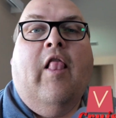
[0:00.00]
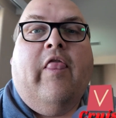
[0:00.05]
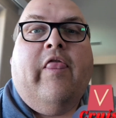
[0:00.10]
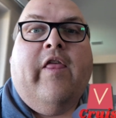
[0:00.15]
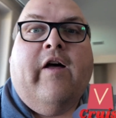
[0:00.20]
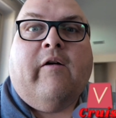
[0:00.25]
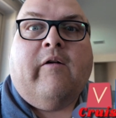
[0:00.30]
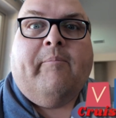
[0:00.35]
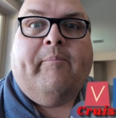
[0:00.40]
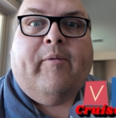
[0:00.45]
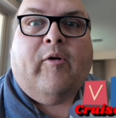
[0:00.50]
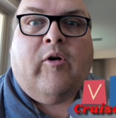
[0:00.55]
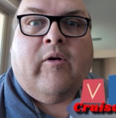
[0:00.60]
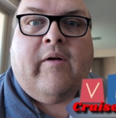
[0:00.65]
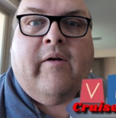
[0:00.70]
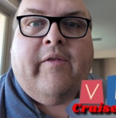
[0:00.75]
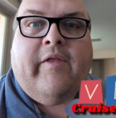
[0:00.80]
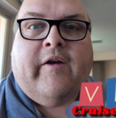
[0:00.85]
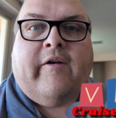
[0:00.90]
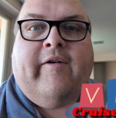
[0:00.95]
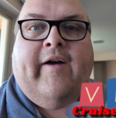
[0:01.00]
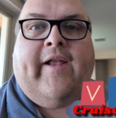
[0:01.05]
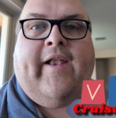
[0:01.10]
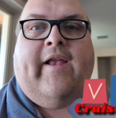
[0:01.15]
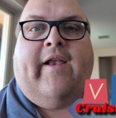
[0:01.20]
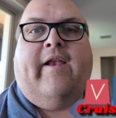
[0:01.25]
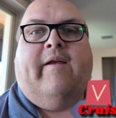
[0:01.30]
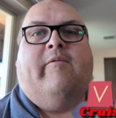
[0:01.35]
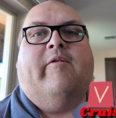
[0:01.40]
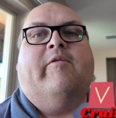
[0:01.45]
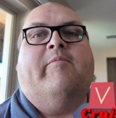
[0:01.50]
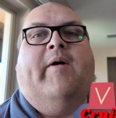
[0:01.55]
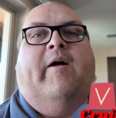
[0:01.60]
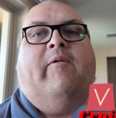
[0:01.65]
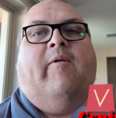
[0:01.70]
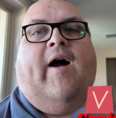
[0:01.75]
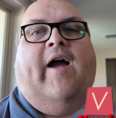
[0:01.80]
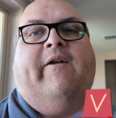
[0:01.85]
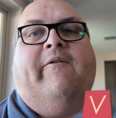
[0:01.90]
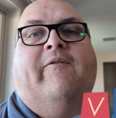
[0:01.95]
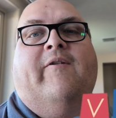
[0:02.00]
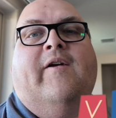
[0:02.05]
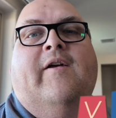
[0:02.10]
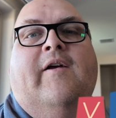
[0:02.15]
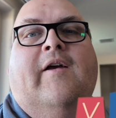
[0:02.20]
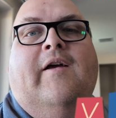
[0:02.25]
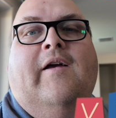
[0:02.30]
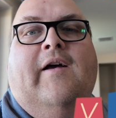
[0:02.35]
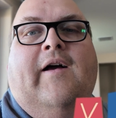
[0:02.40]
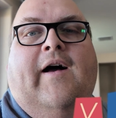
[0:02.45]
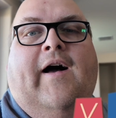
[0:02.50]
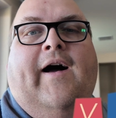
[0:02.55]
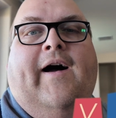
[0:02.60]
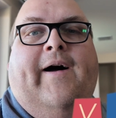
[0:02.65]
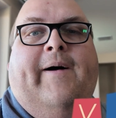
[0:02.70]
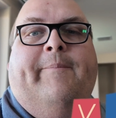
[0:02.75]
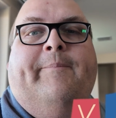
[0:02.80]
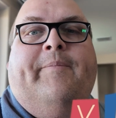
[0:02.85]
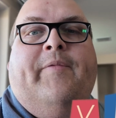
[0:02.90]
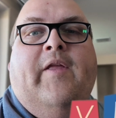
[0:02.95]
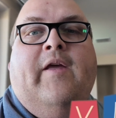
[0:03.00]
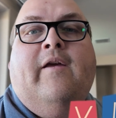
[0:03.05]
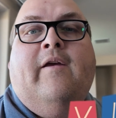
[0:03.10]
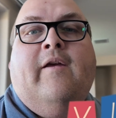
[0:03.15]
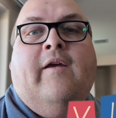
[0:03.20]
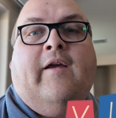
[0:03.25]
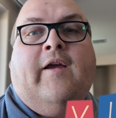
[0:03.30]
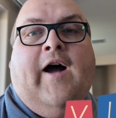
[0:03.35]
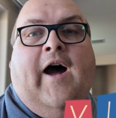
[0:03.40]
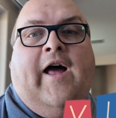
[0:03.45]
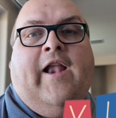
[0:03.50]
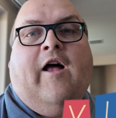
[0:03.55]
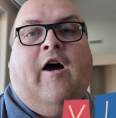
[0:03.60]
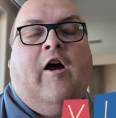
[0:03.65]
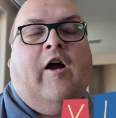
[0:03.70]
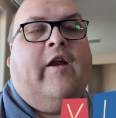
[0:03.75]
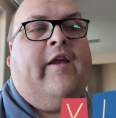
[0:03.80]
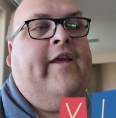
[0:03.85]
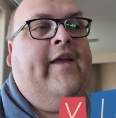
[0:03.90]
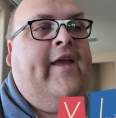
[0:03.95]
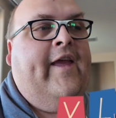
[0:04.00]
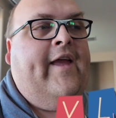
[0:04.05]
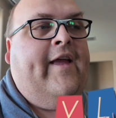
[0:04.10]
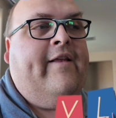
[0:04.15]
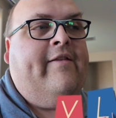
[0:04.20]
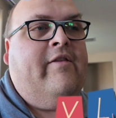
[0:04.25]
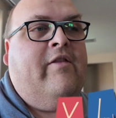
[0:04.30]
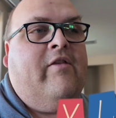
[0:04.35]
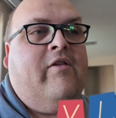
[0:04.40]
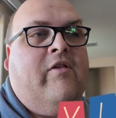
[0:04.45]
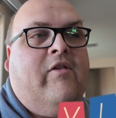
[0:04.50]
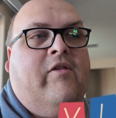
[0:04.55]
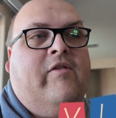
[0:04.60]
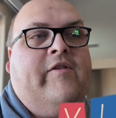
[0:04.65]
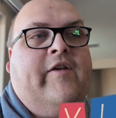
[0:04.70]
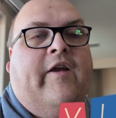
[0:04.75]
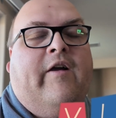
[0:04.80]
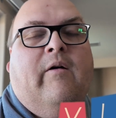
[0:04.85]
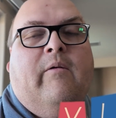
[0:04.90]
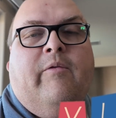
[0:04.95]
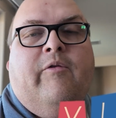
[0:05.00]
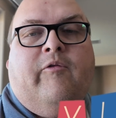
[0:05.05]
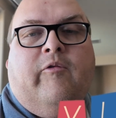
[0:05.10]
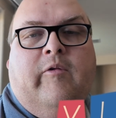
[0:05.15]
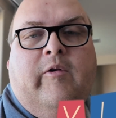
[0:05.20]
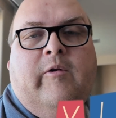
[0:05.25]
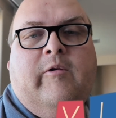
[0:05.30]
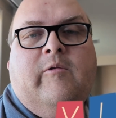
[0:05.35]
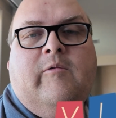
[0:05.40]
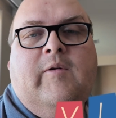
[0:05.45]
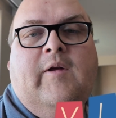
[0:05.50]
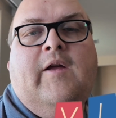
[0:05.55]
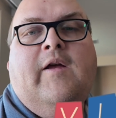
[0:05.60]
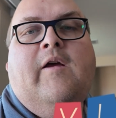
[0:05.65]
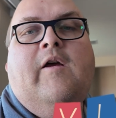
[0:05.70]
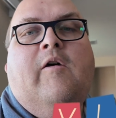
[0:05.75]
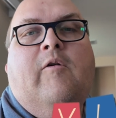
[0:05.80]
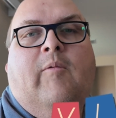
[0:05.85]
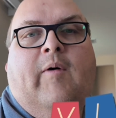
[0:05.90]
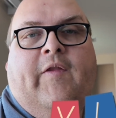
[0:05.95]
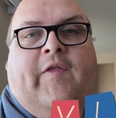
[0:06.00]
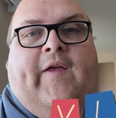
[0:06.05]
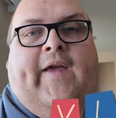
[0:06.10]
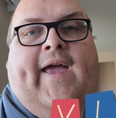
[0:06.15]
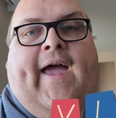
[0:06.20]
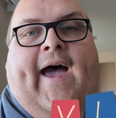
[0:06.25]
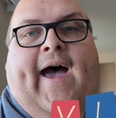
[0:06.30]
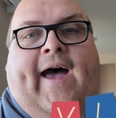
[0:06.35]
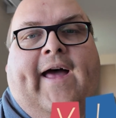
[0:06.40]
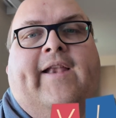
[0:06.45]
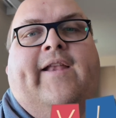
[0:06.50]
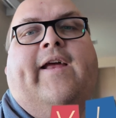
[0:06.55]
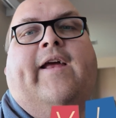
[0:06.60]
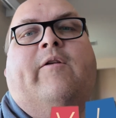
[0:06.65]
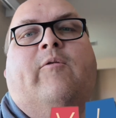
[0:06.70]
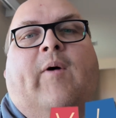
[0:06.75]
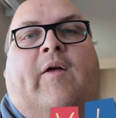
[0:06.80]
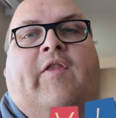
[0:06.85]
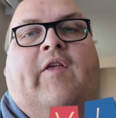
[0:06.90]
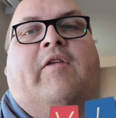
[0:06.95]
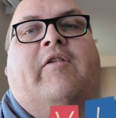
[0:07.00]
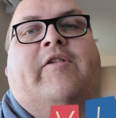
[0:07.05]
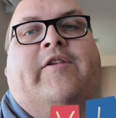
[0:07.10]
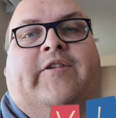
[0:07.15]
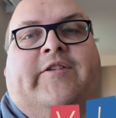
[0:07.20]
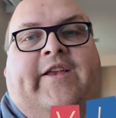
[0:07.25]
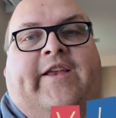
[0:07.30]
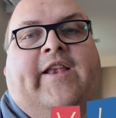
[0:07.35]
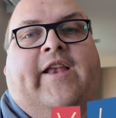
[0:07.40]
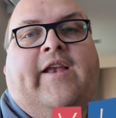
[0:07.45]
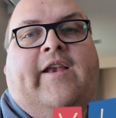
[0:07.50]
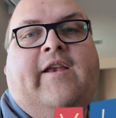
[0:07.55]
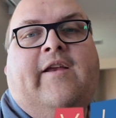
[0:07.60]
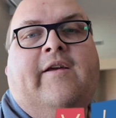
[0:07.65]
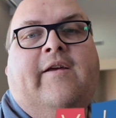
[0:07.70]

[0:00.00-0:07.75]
bulk of the credit, it was my wife, got our kids to go through what they had and what they still needed.